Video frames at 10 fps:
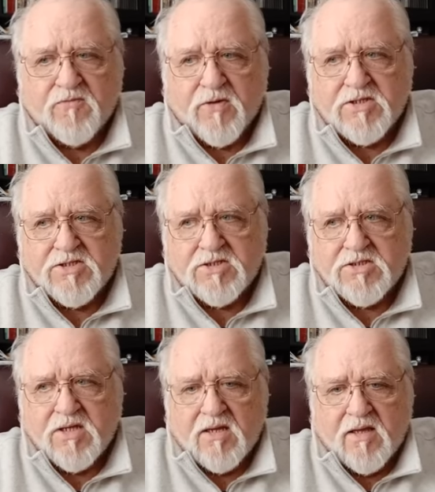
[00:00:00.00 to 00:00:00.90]
For
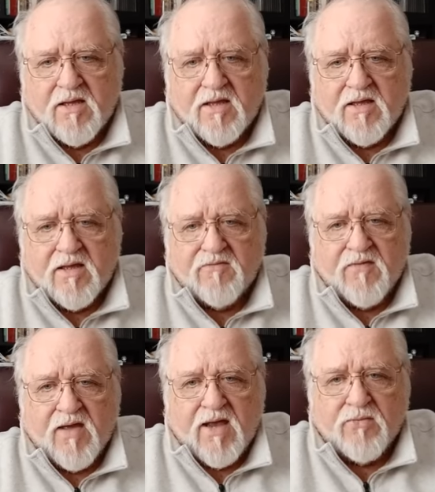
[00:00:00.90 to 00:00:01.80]
instance, if
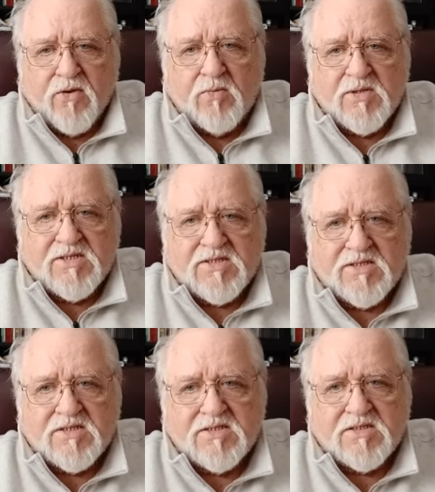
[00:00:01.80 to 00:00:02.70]
a Roman
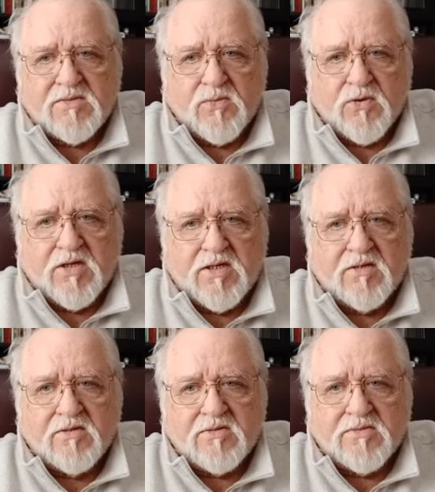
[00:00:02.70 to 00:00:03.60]
citizen were
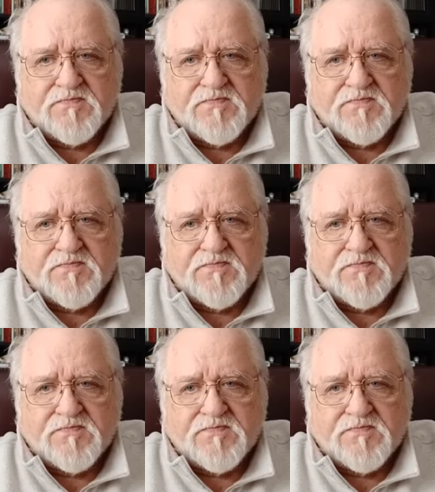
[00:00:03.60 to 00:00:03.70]
killed